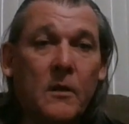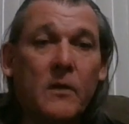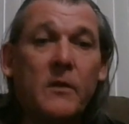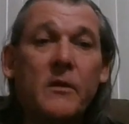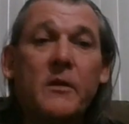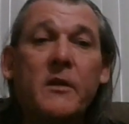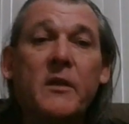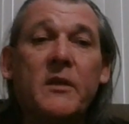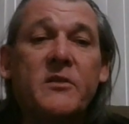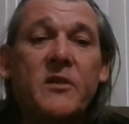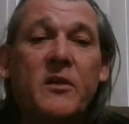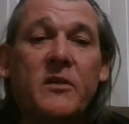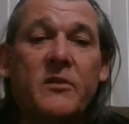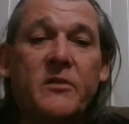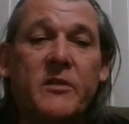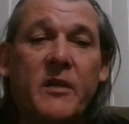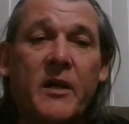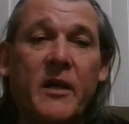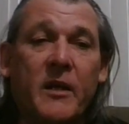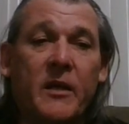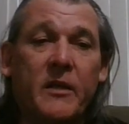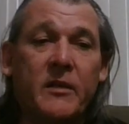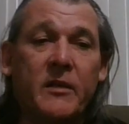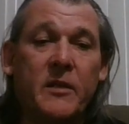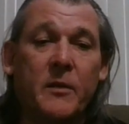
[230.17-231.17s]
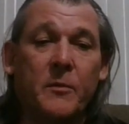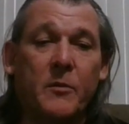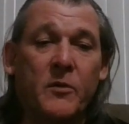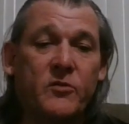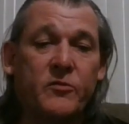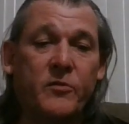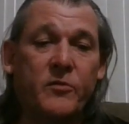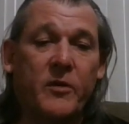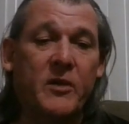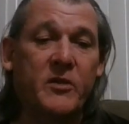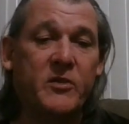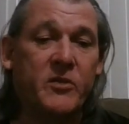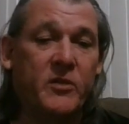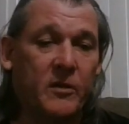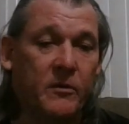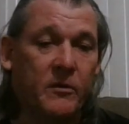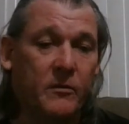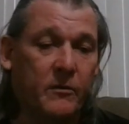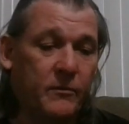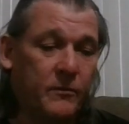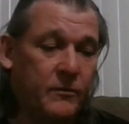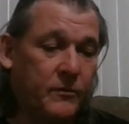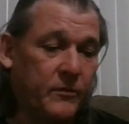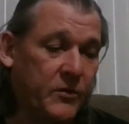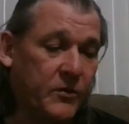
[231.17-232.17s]
This is a demonstration
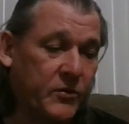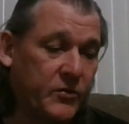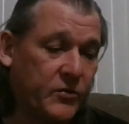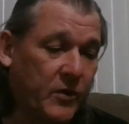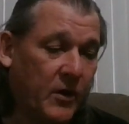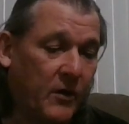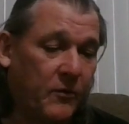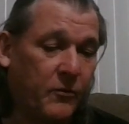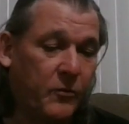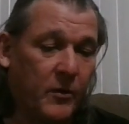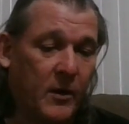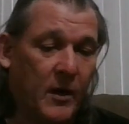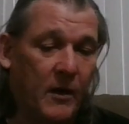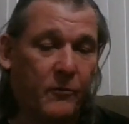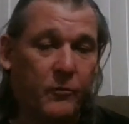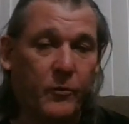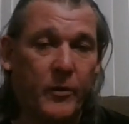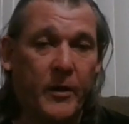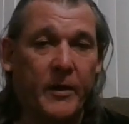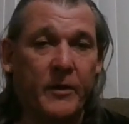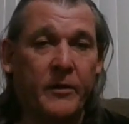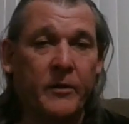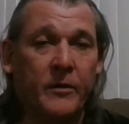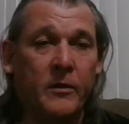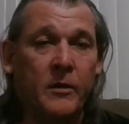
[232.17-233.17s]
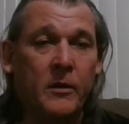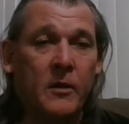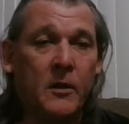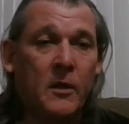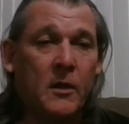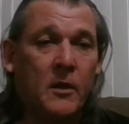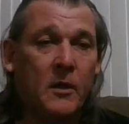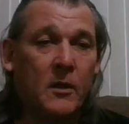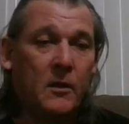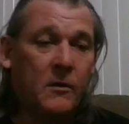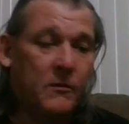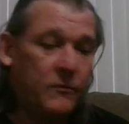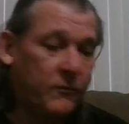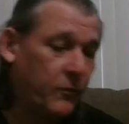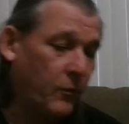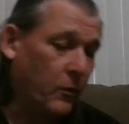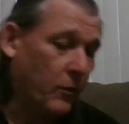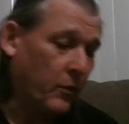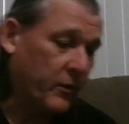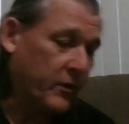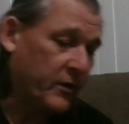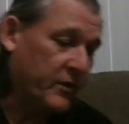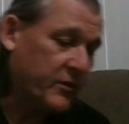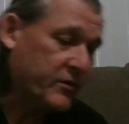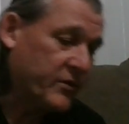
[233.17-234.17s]
of the software I've written
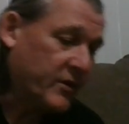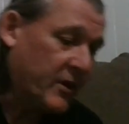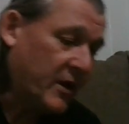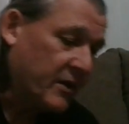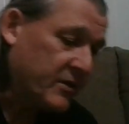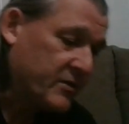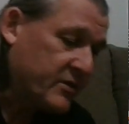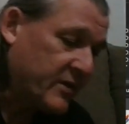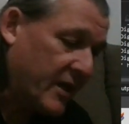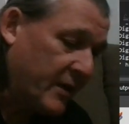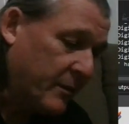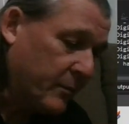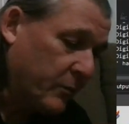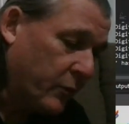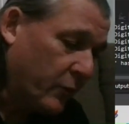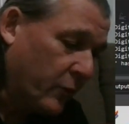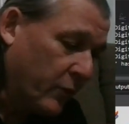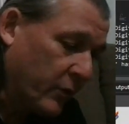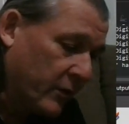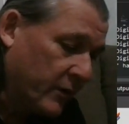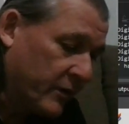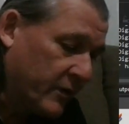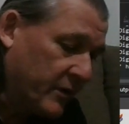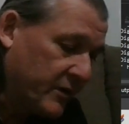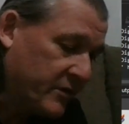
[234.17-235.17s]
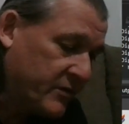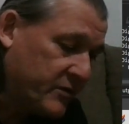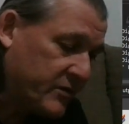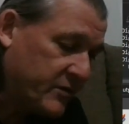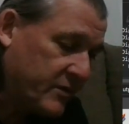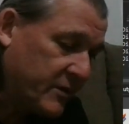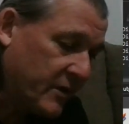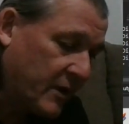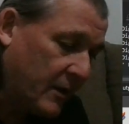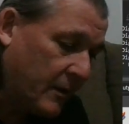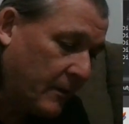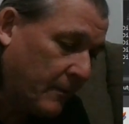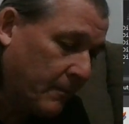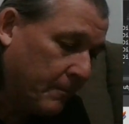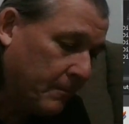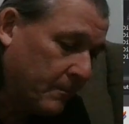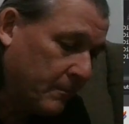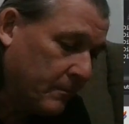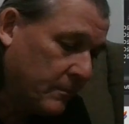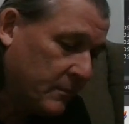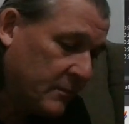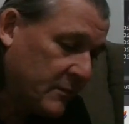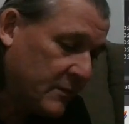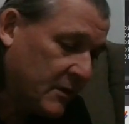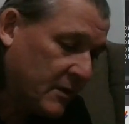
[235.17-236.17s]
for this same board that's
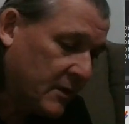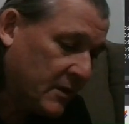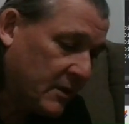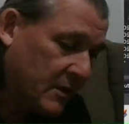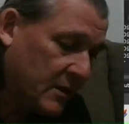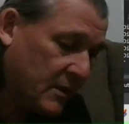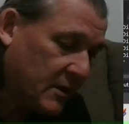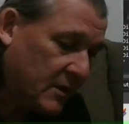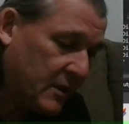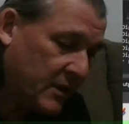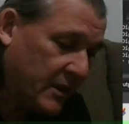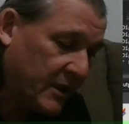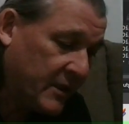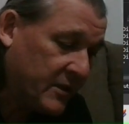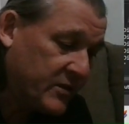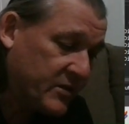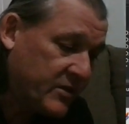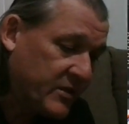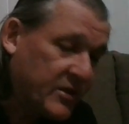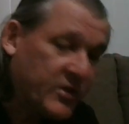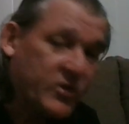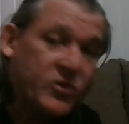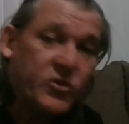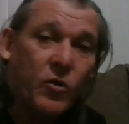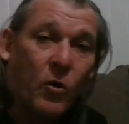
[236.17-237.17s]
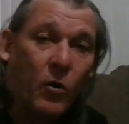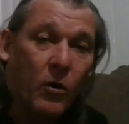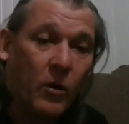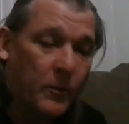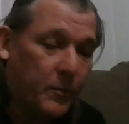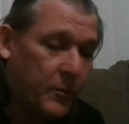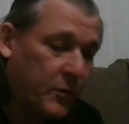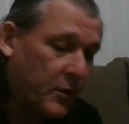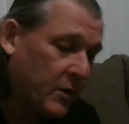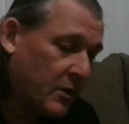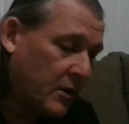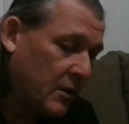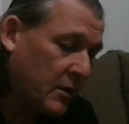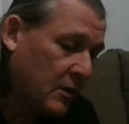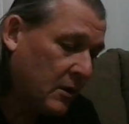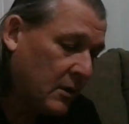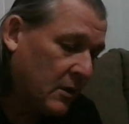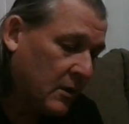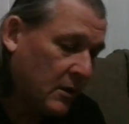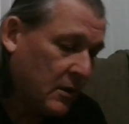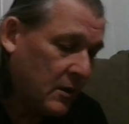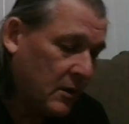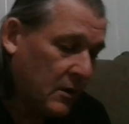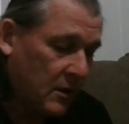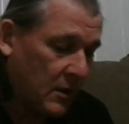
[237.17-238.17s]
in C sharp.
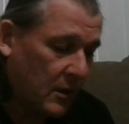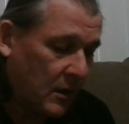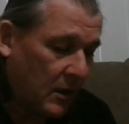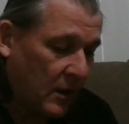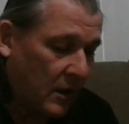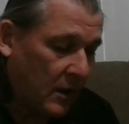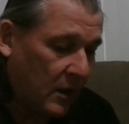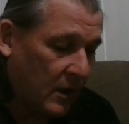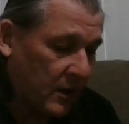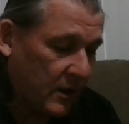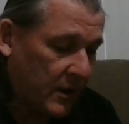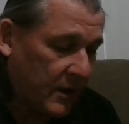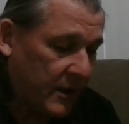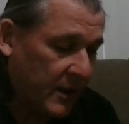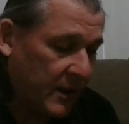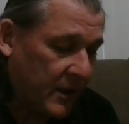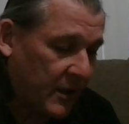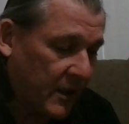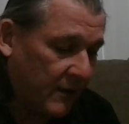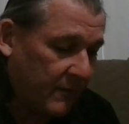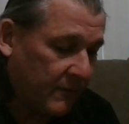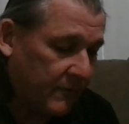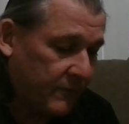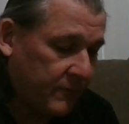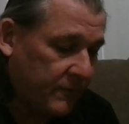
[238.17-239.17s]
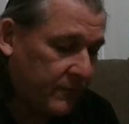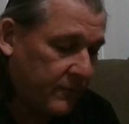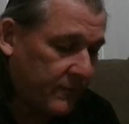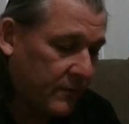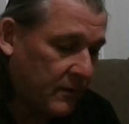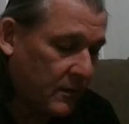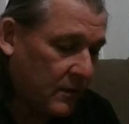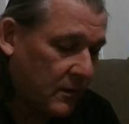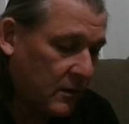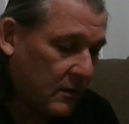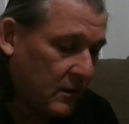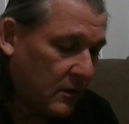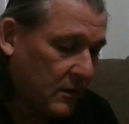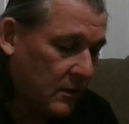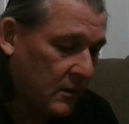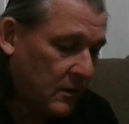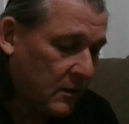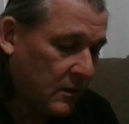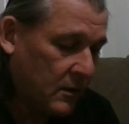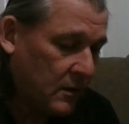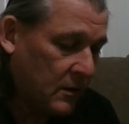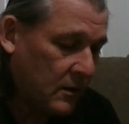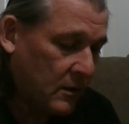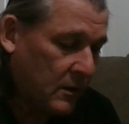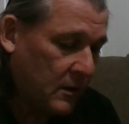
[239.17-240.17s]
Again,
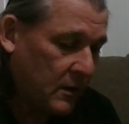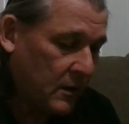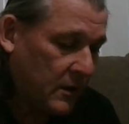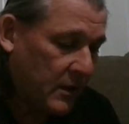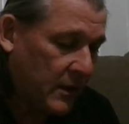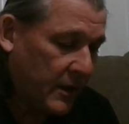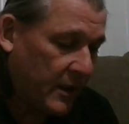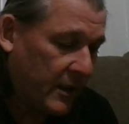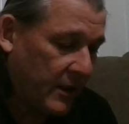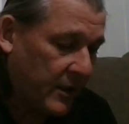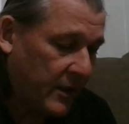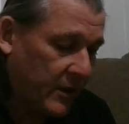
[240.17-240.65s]
it